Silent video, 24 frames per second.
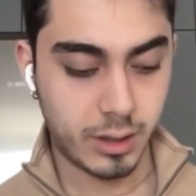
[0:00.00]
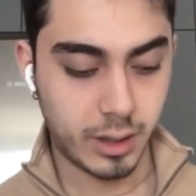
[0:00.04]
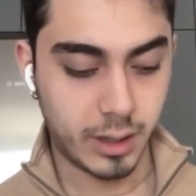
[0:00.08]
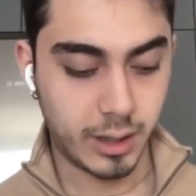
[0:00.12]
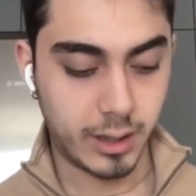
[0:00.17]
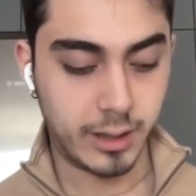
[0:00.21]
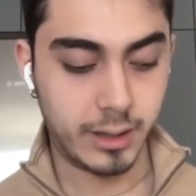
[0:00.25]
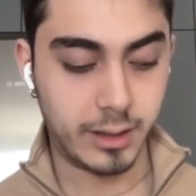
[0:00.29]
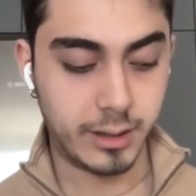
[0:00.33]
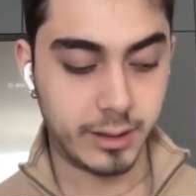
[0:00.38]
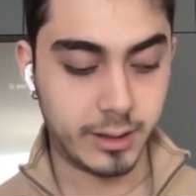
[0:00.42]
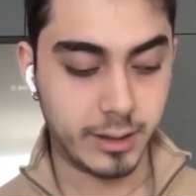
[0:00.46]

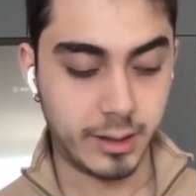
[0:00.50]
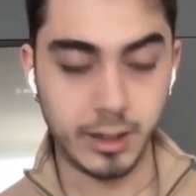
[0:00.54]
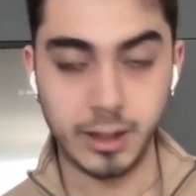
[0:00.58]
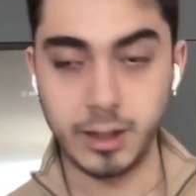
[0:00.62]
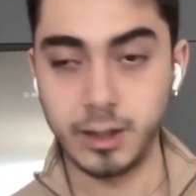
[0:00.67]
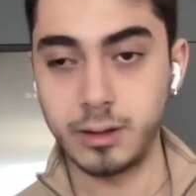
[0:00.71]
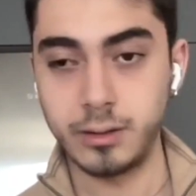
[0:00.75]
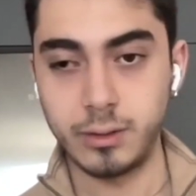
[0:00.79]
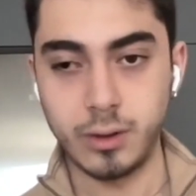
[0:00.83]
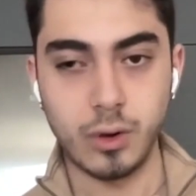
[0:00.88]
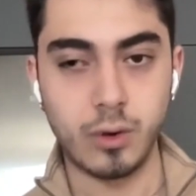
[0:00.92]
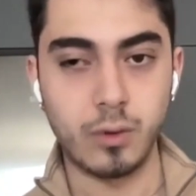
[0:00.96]
is like
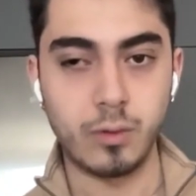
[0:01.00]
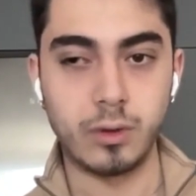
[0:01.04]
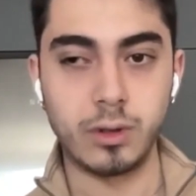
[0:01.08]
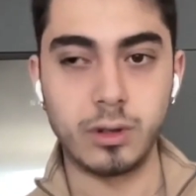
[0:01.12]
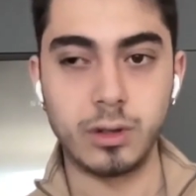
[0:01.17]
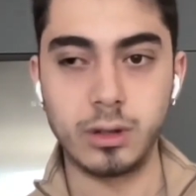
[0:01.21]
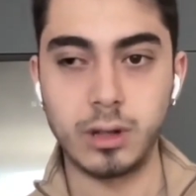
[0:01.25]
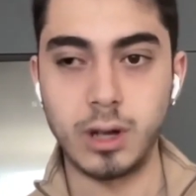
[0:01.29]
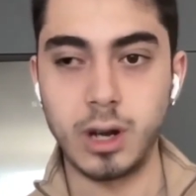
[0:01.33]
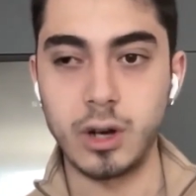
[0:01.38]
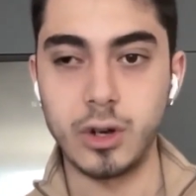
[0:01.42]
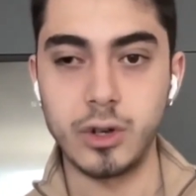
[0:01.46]

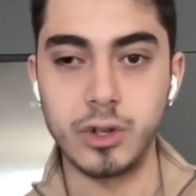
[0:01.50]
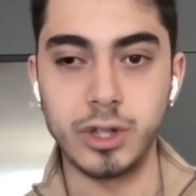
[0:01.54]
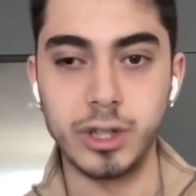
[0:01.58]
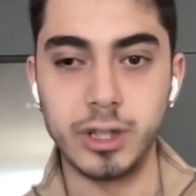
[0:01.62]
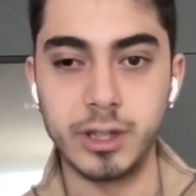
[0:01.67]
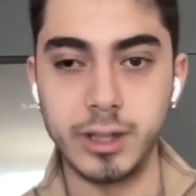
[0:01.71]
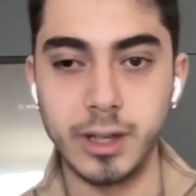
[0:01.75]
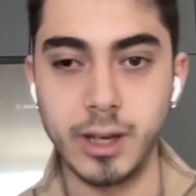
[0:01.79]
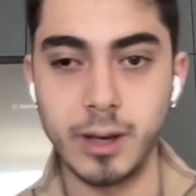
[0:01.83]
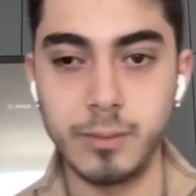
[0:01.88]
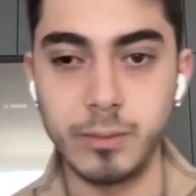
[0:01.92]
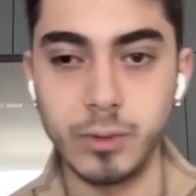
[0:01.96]
overall our
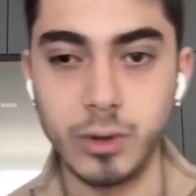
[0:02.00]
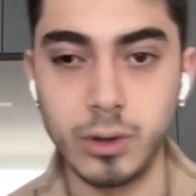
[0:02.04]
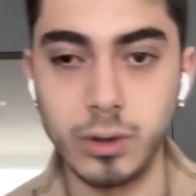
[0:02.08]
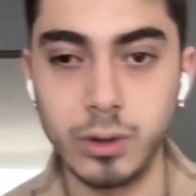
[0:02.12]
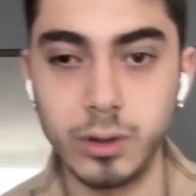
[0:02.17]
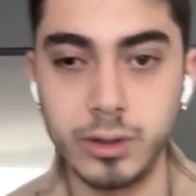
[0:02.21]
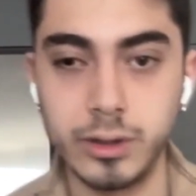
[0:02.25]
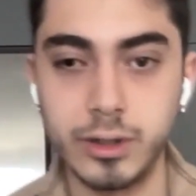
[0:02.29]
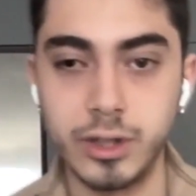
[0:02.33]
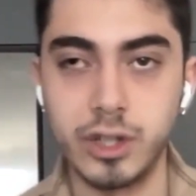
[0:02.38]
GTM goal,